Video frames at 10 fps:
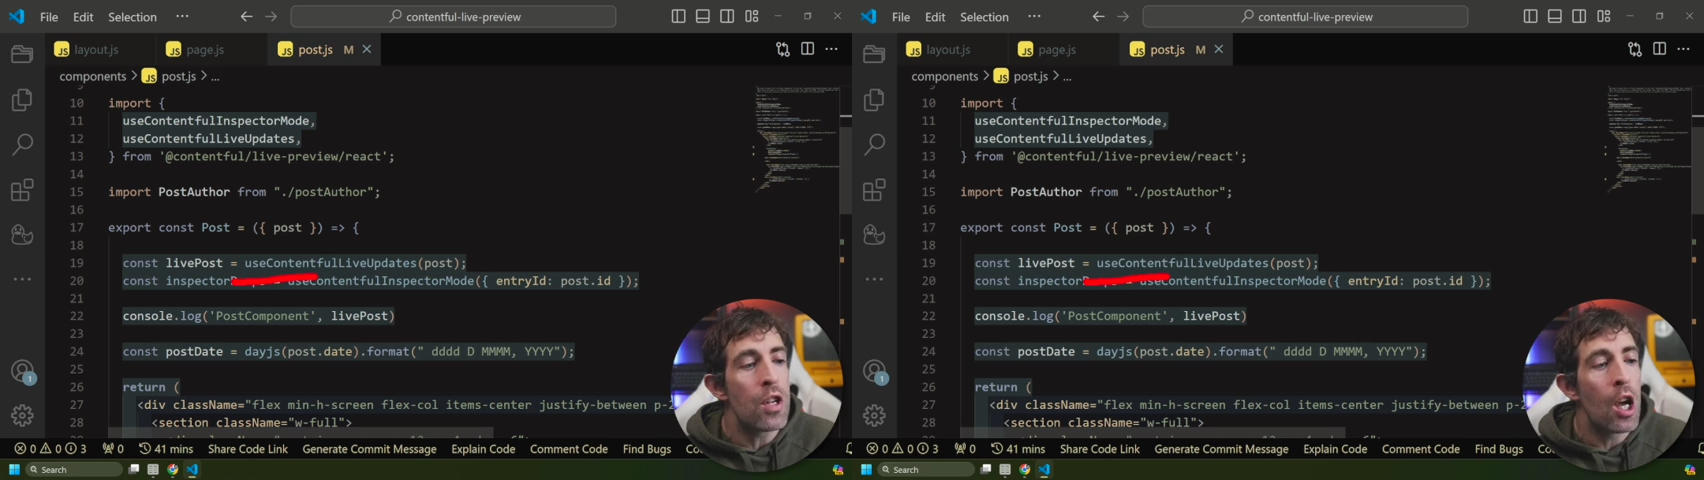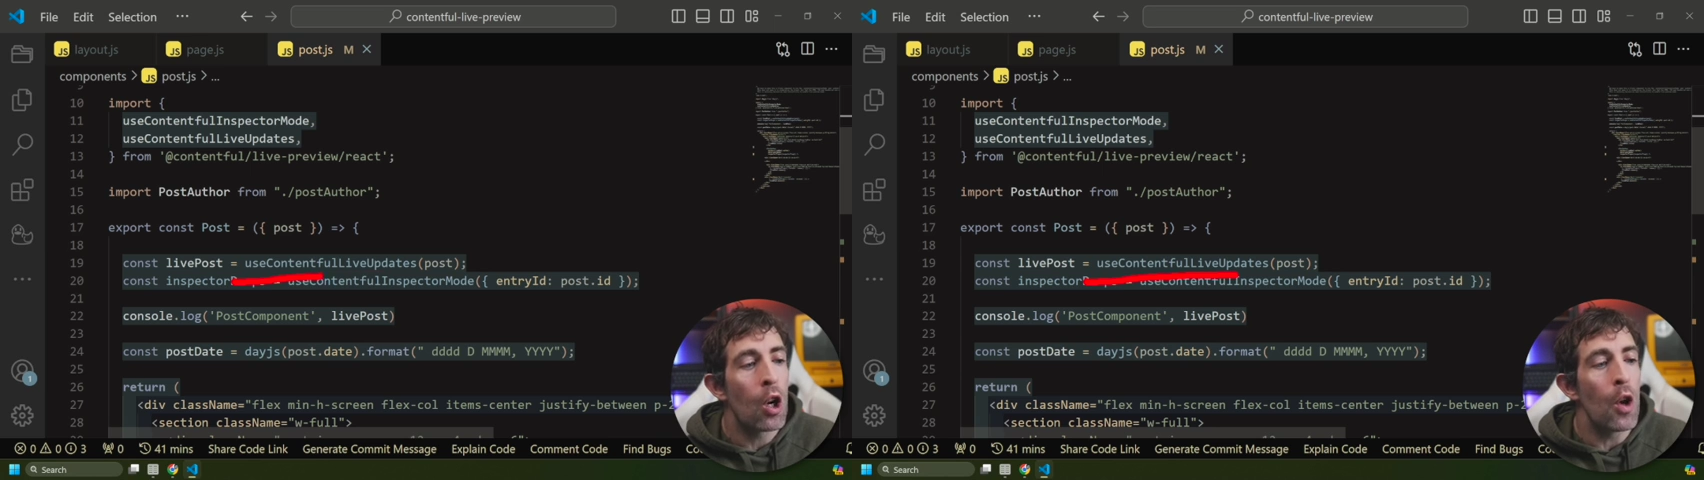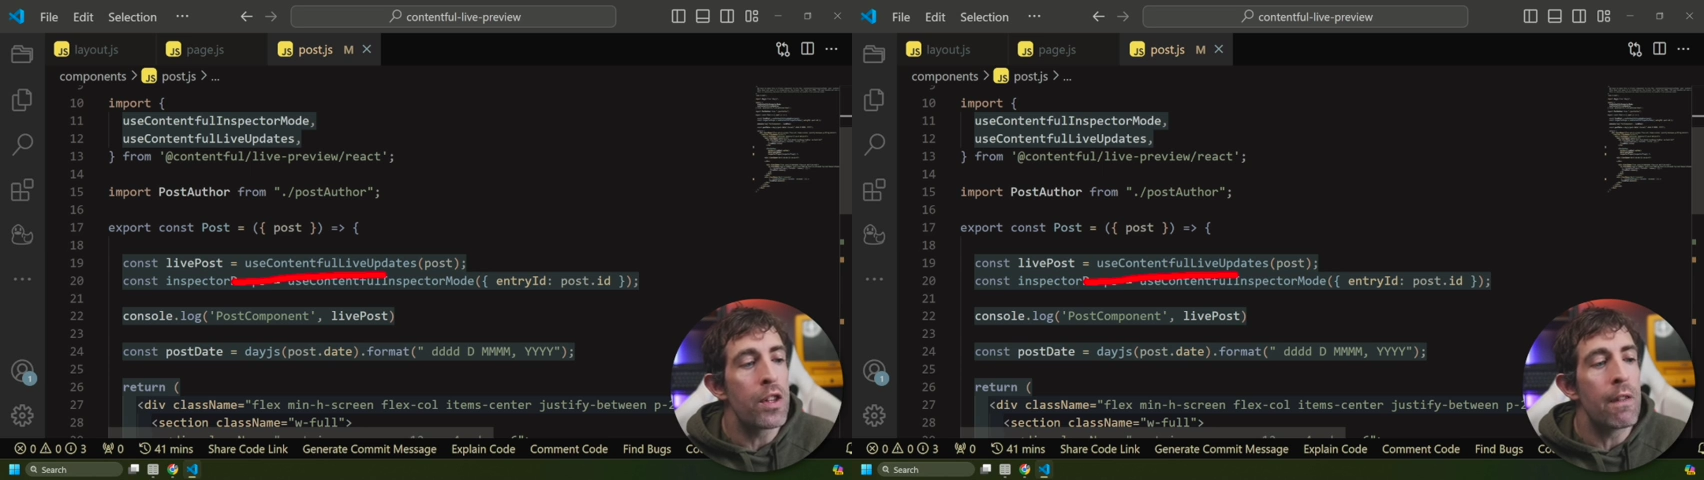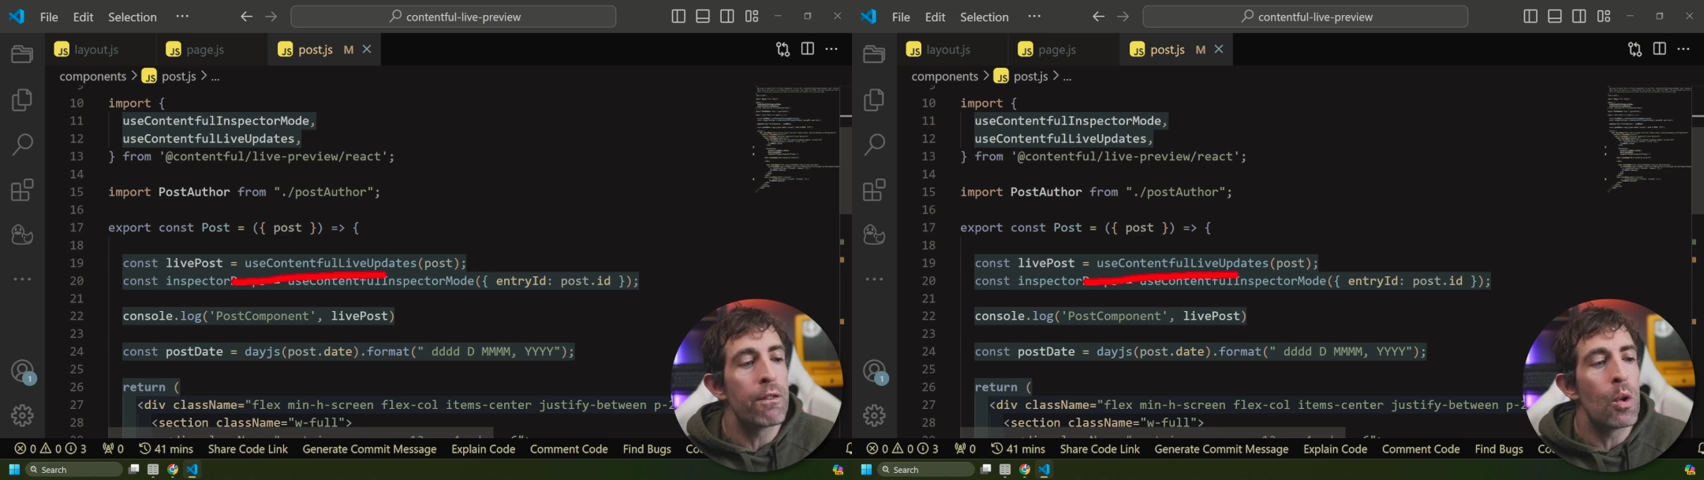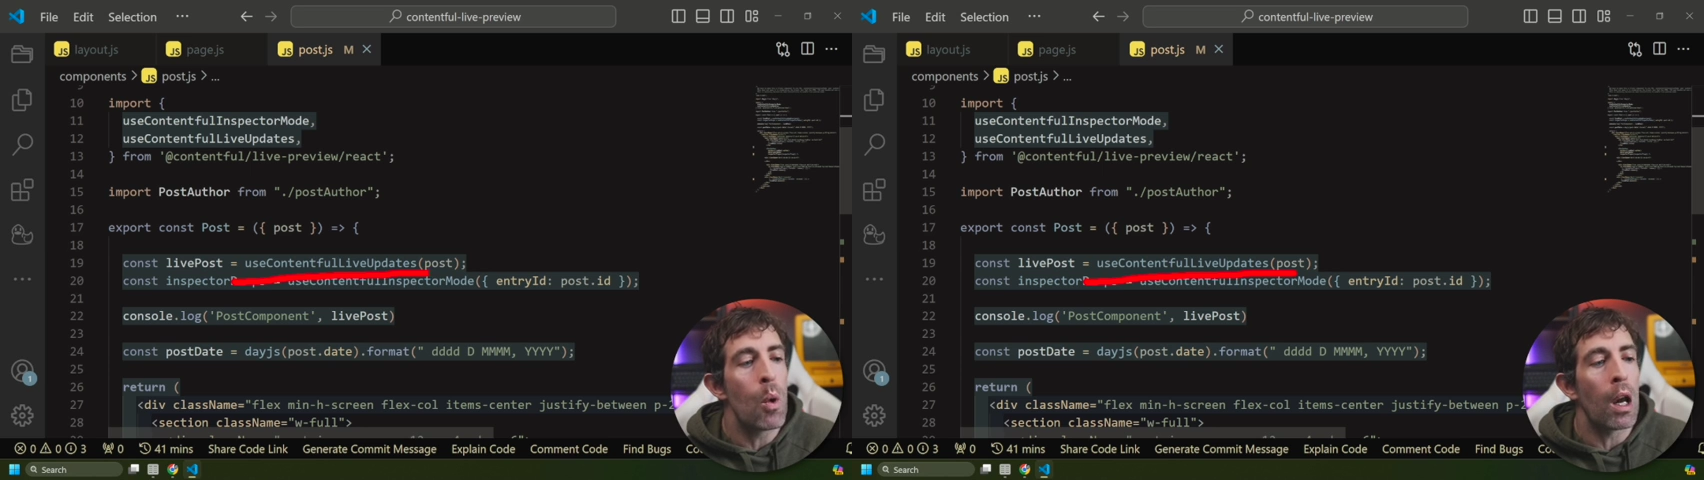
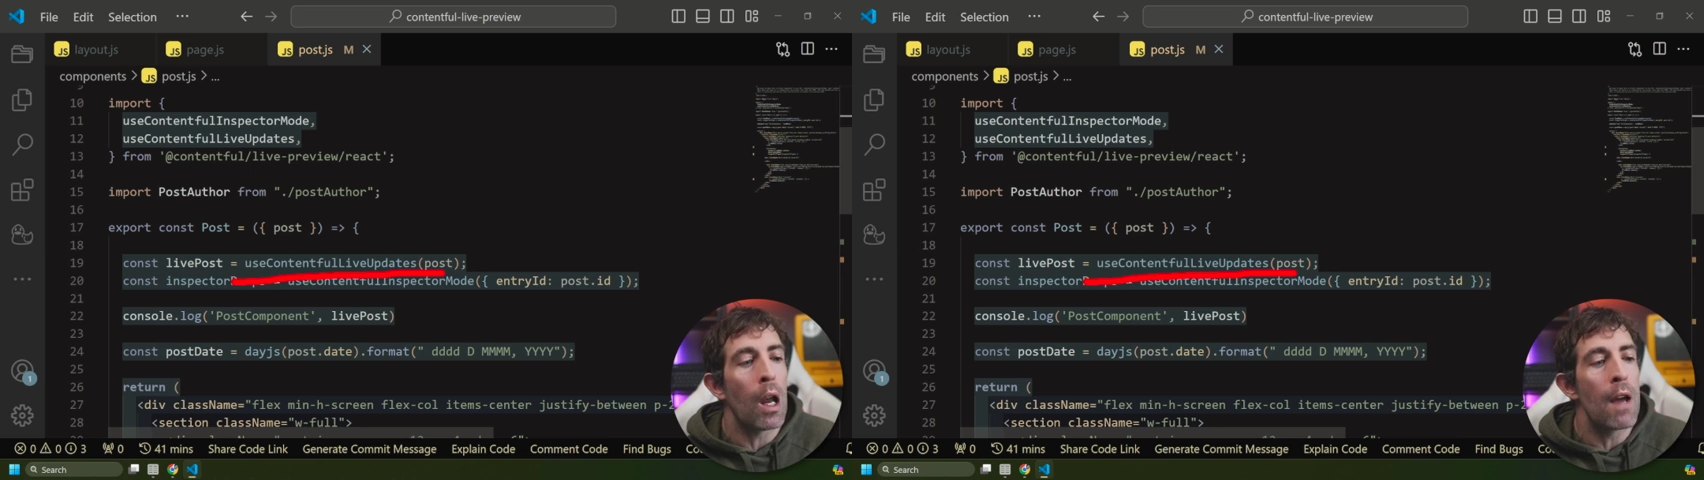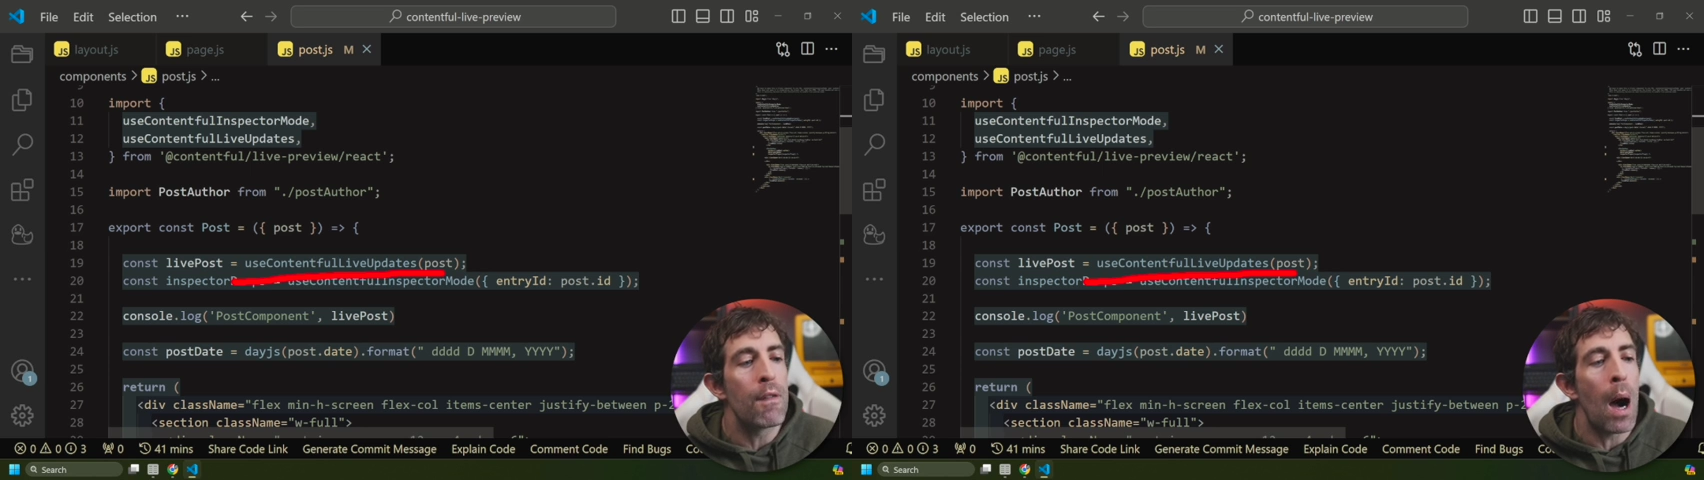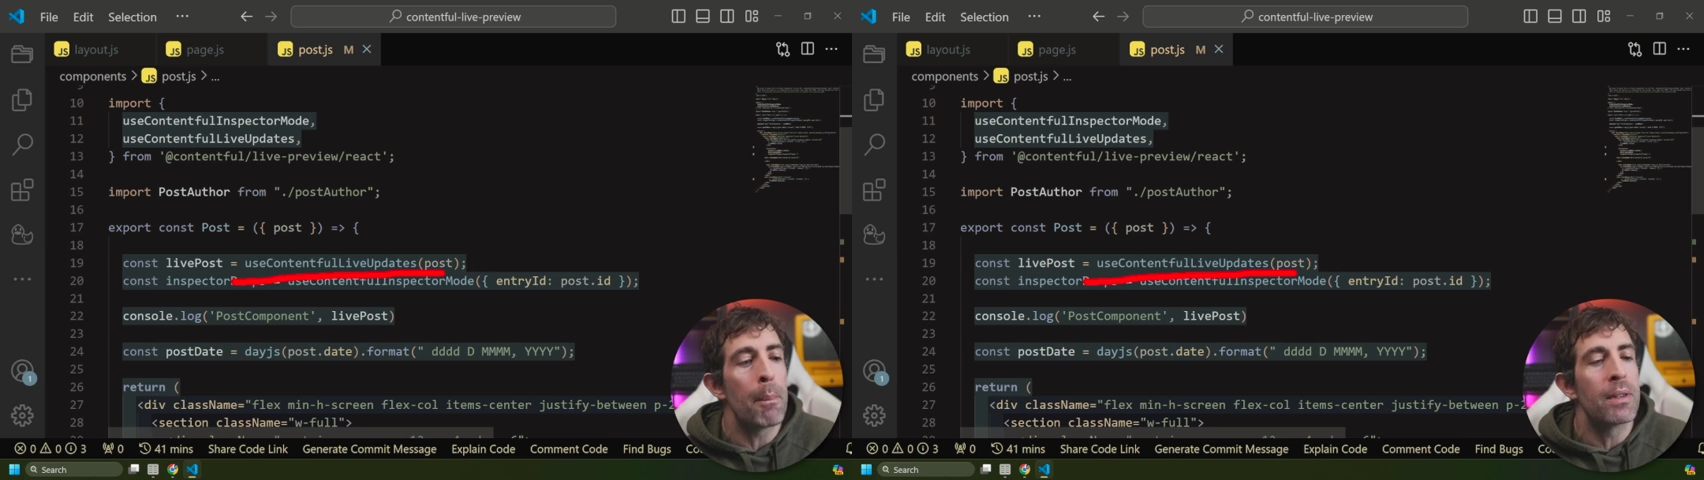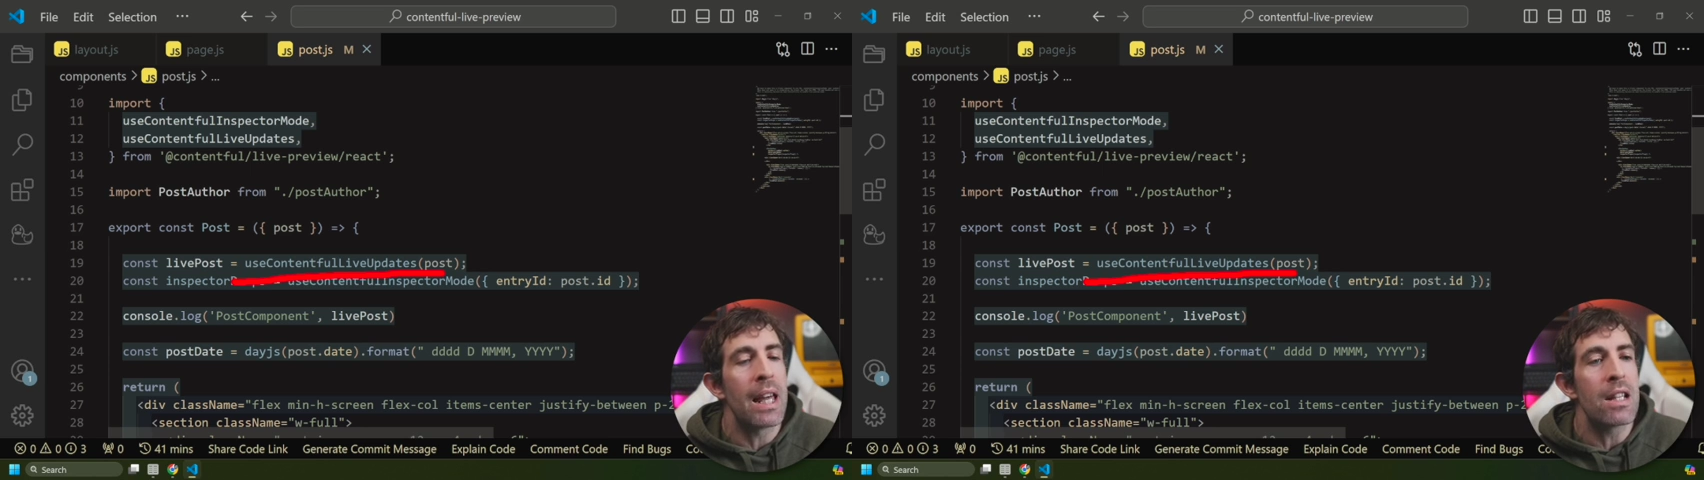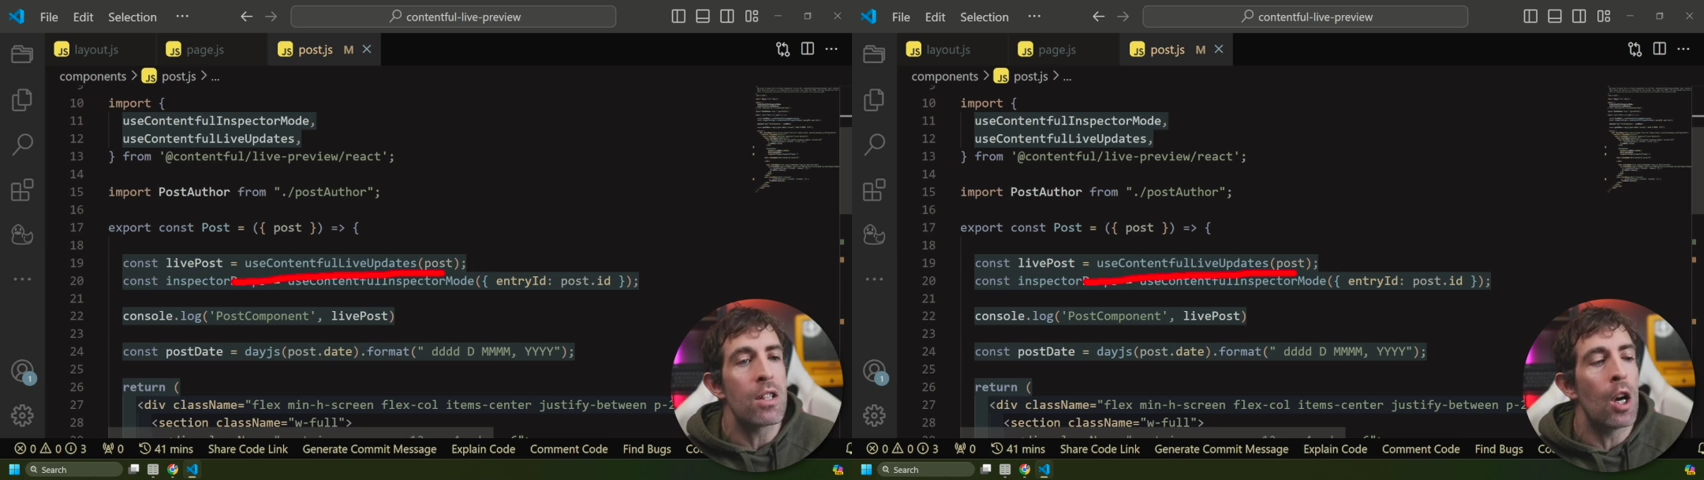Contentful live
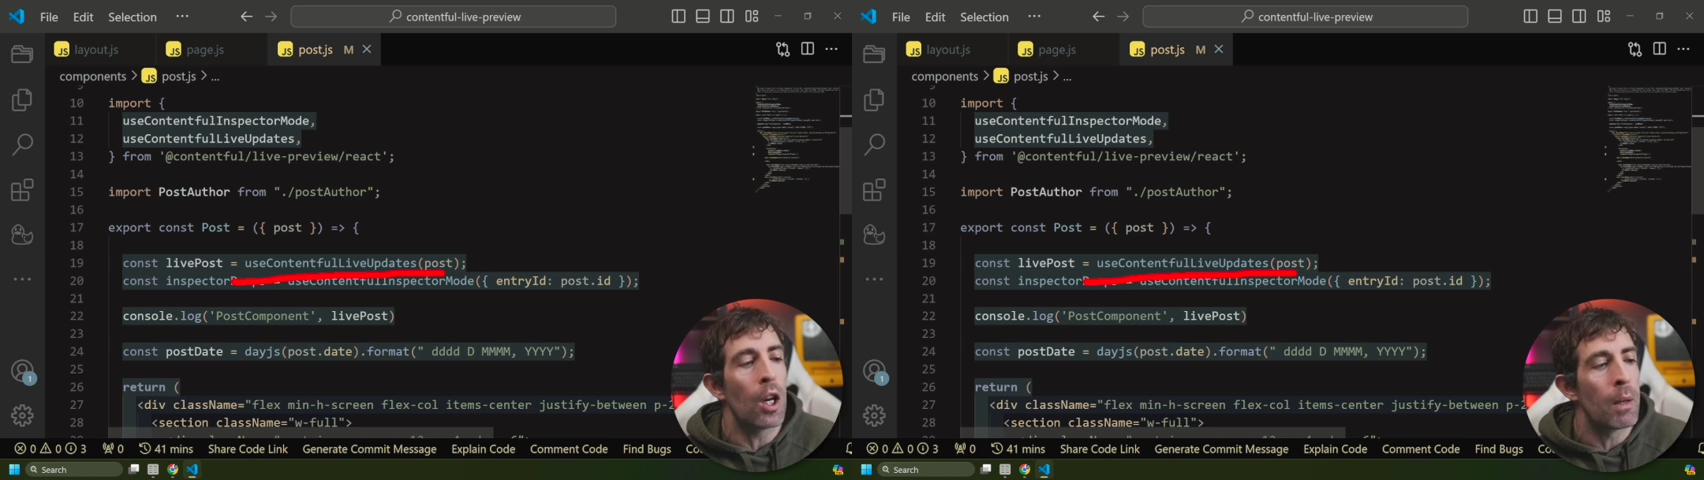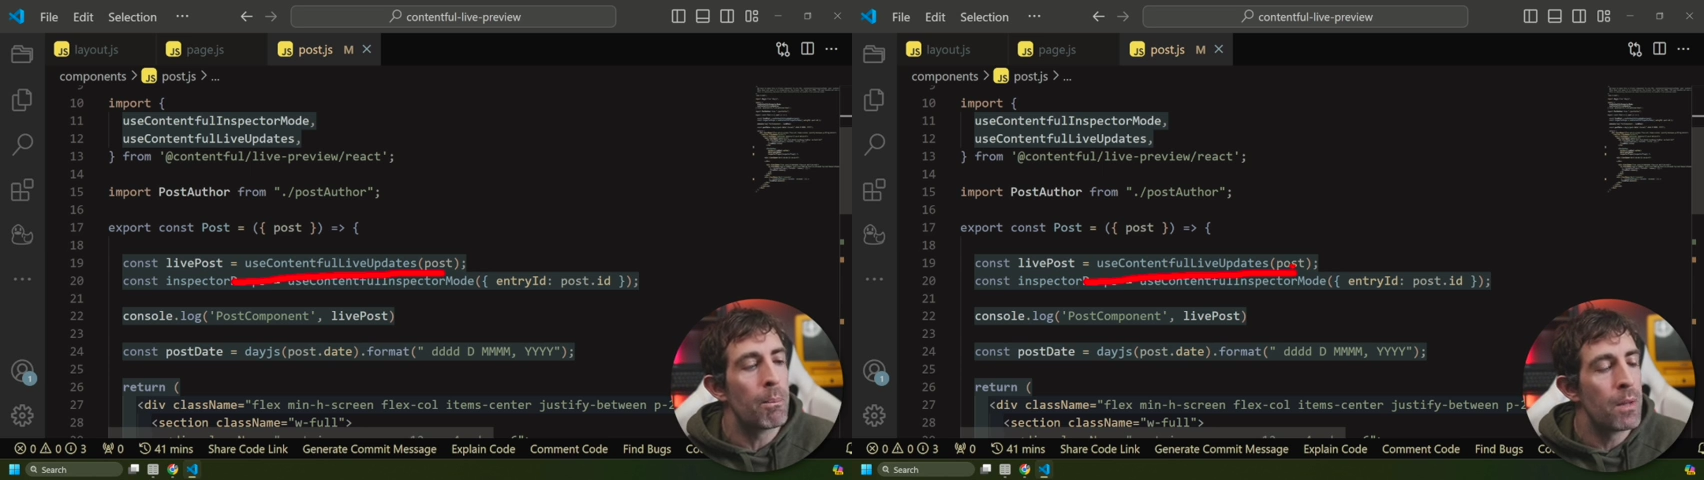updates hook.